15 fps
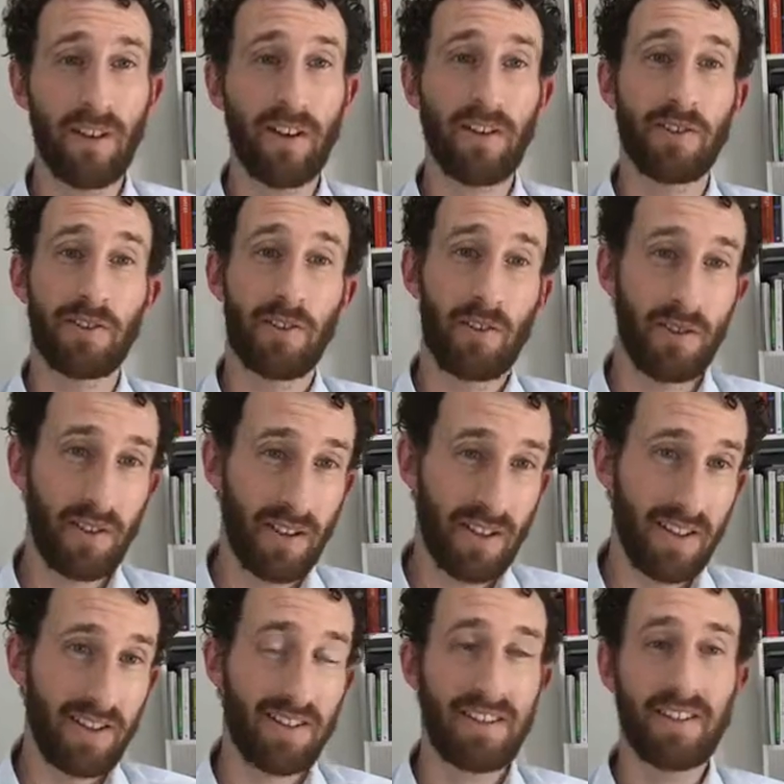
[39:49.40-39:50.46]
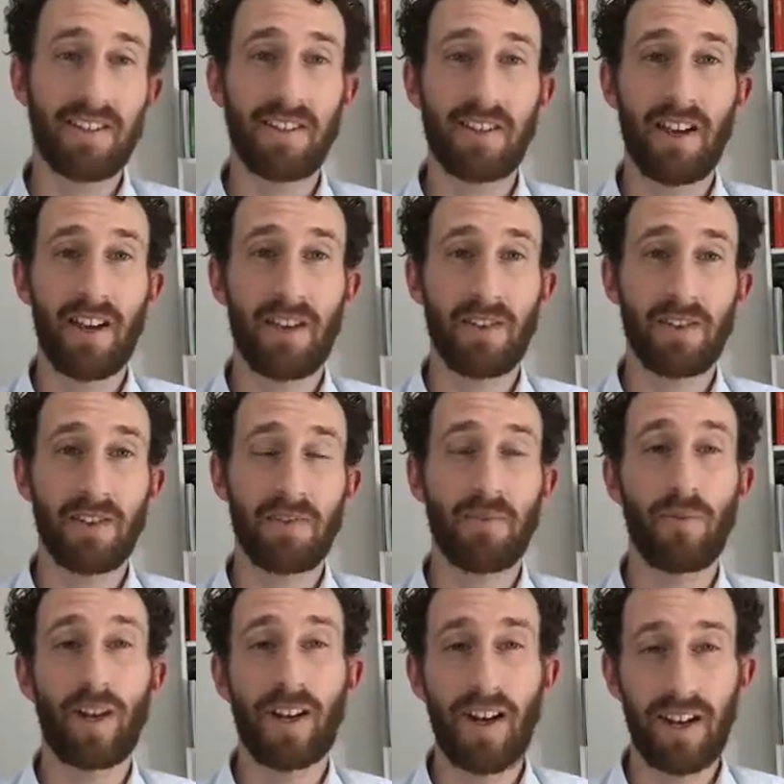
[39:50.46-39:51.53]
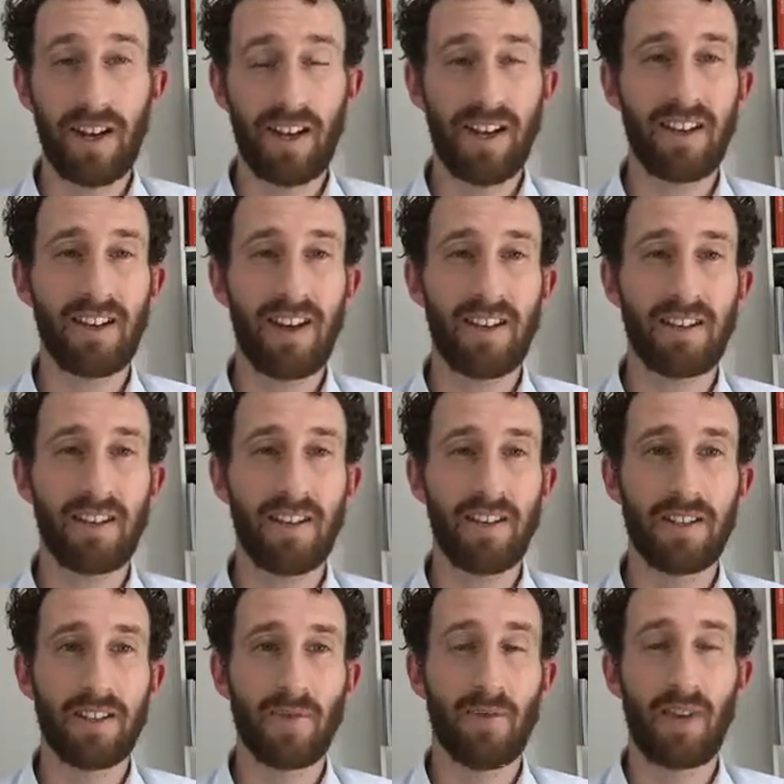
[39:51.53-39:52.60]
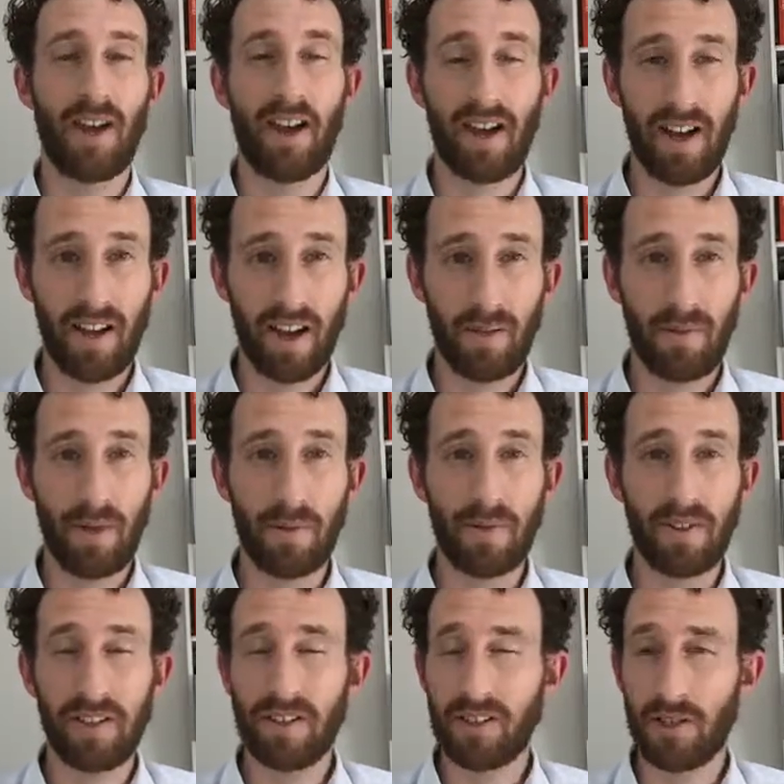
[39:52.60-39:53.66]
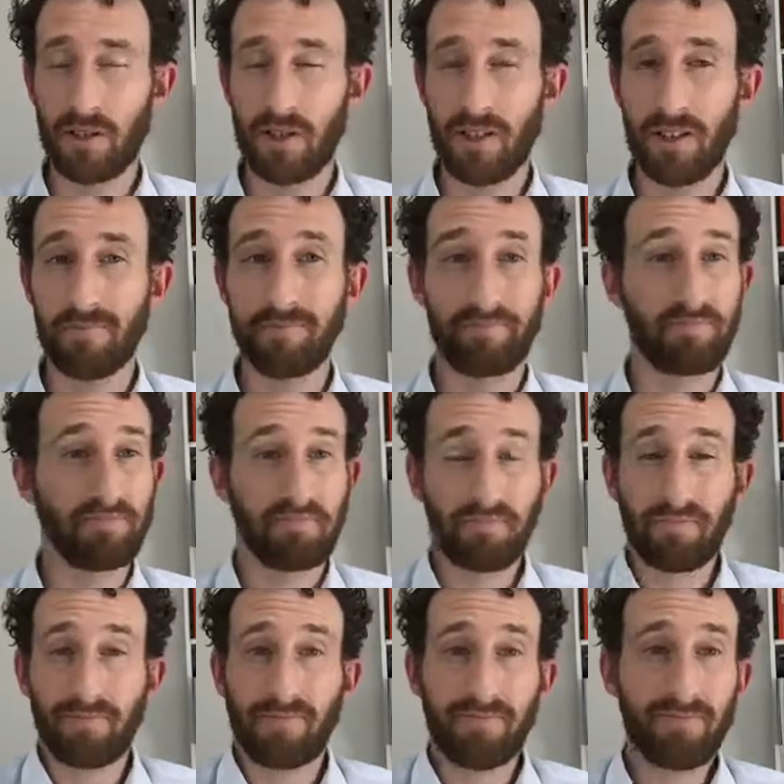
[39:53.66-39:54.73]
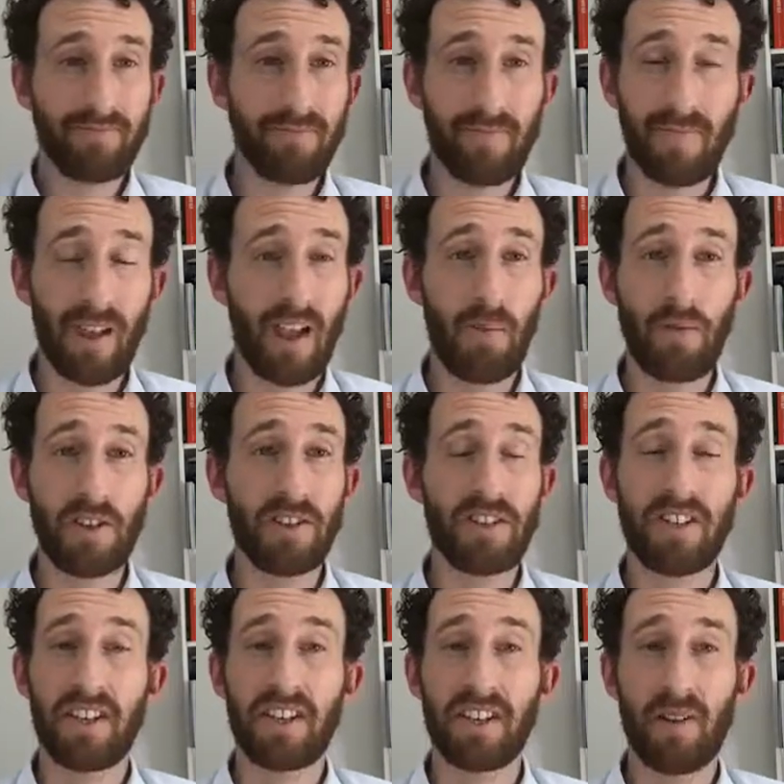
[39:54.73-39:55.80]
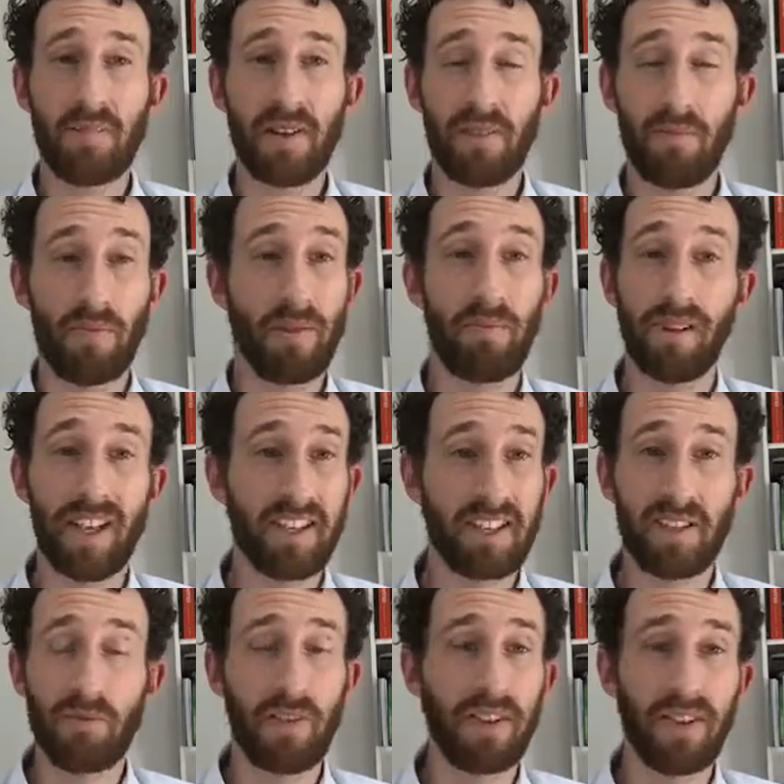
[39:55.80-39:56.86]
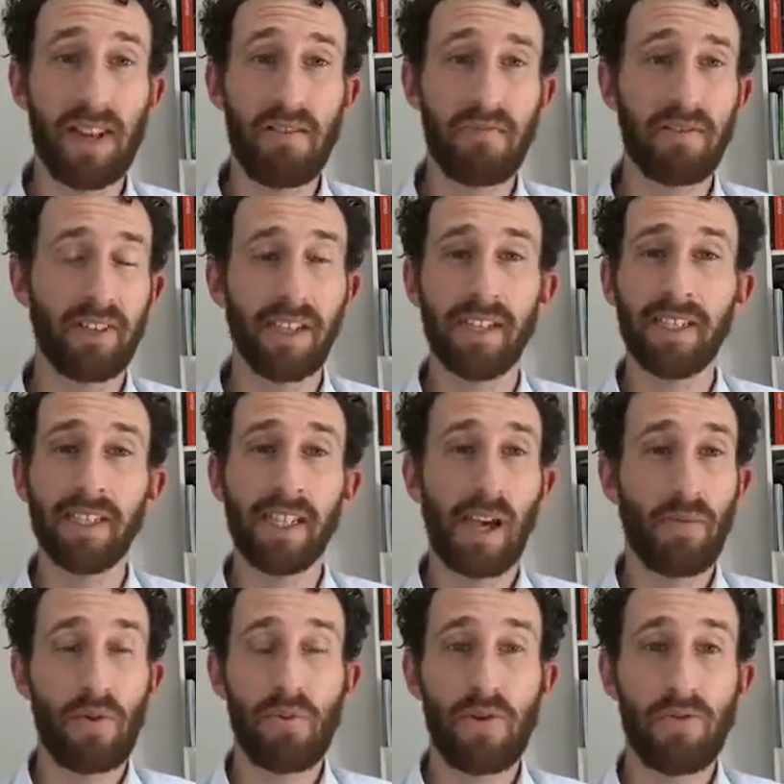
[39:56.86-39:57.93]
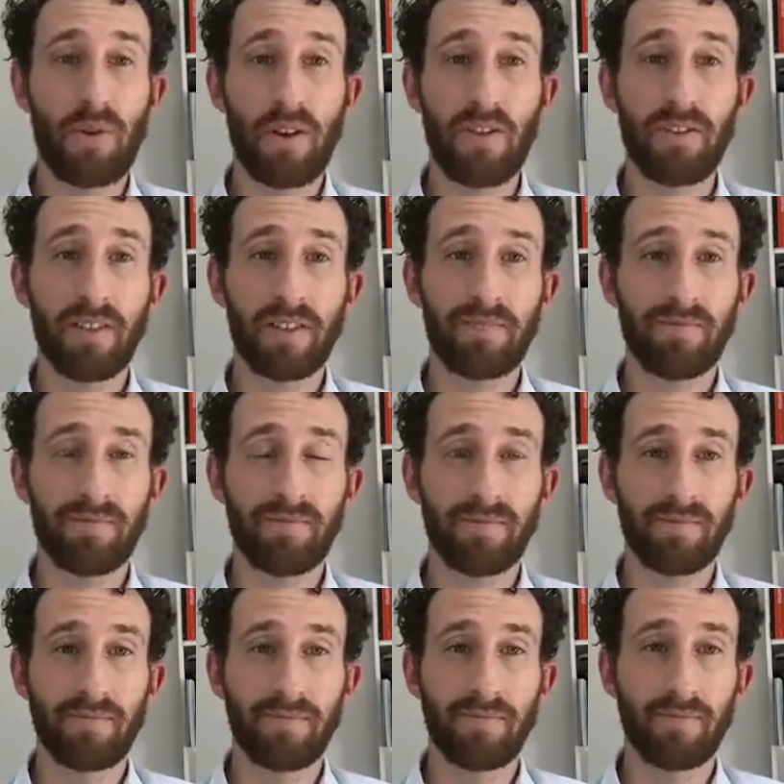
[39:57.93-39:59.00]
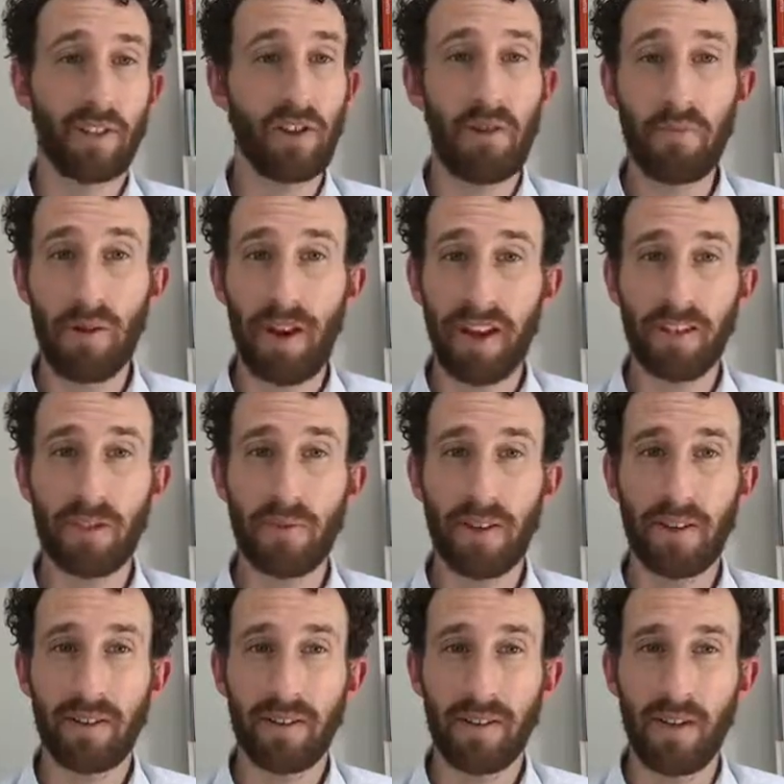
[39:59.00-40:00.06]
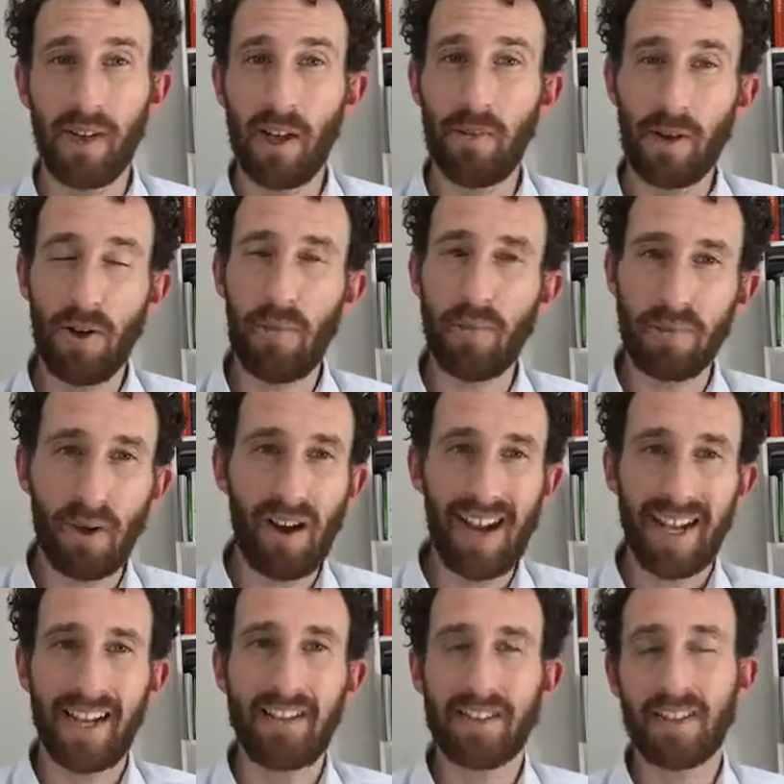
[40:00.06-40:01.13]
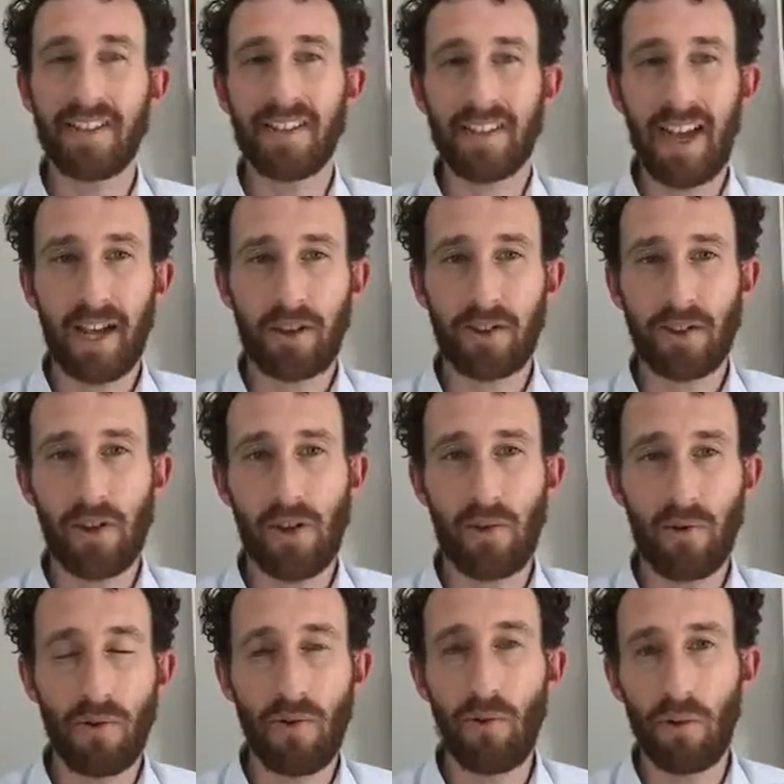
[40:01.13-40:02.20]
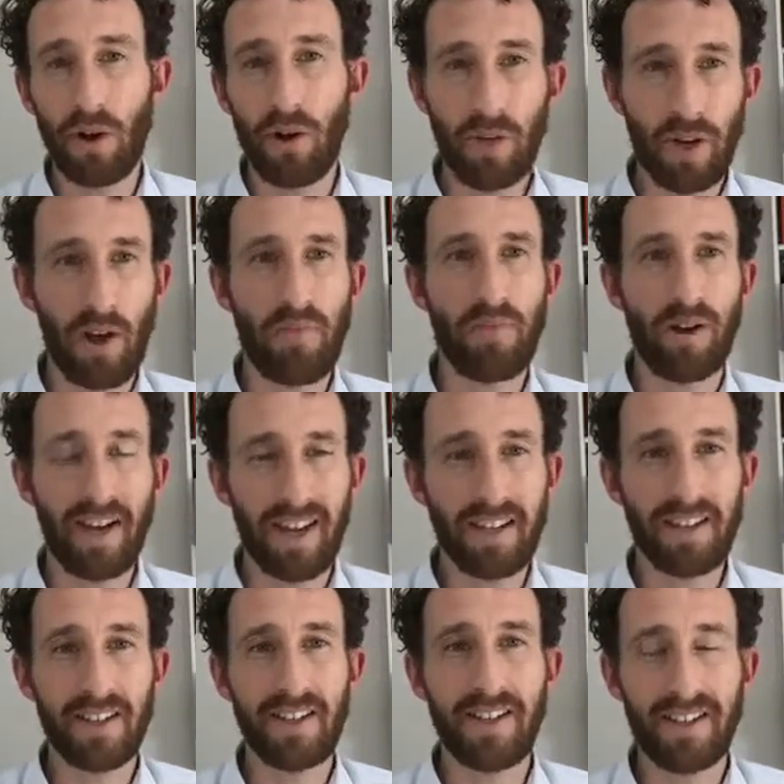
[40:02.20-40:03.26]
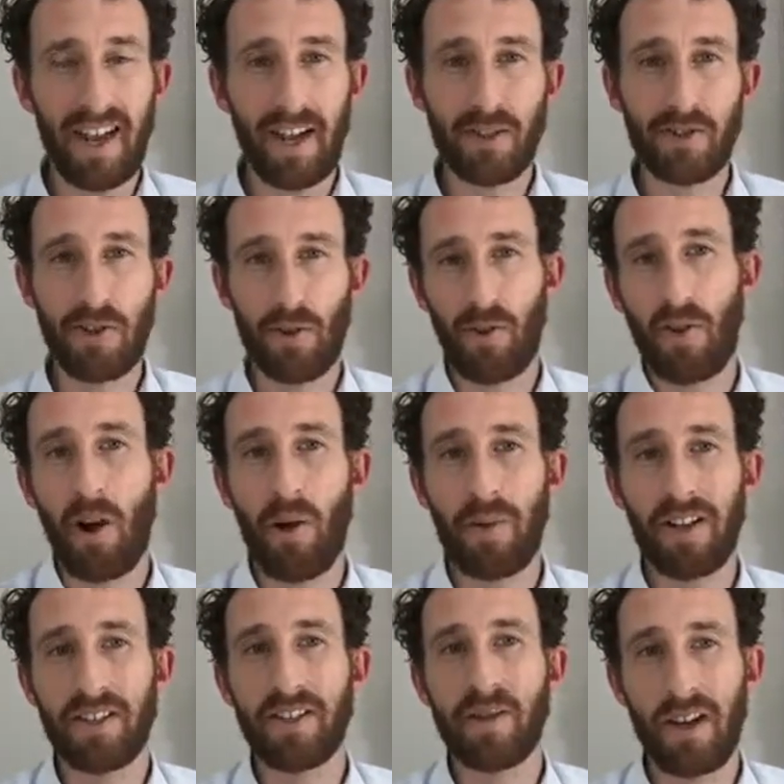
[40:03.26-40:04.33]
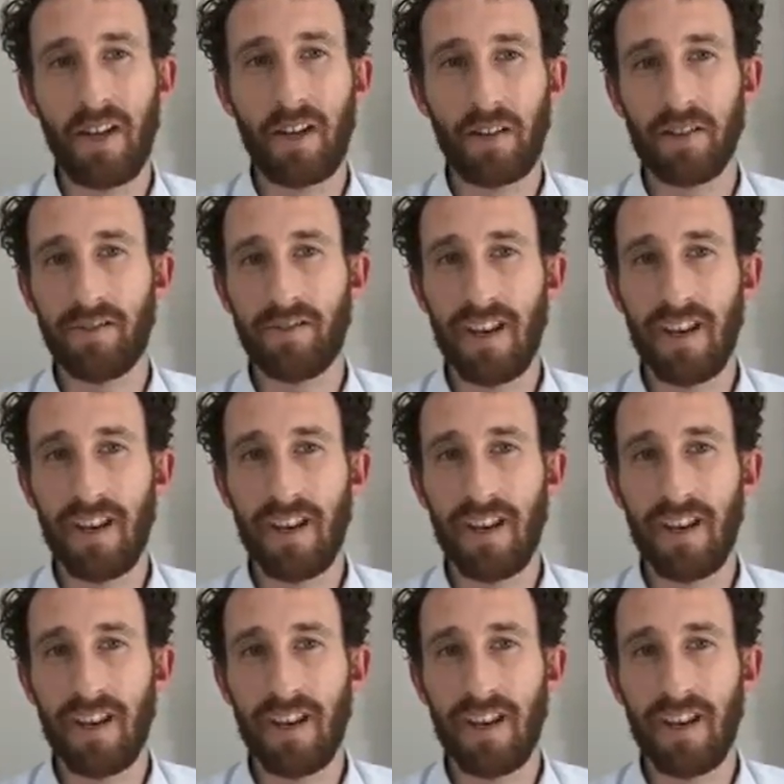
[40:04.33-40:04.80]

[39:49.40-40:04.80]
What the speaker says: So This is the challenge, is we are going to get naysayers. We are going to get people that sling shit, and we just accept it. We bless them with love and we move beyond it. We don't buy into it. We're not buying into this external world. We don't buy into these external comments and opinions of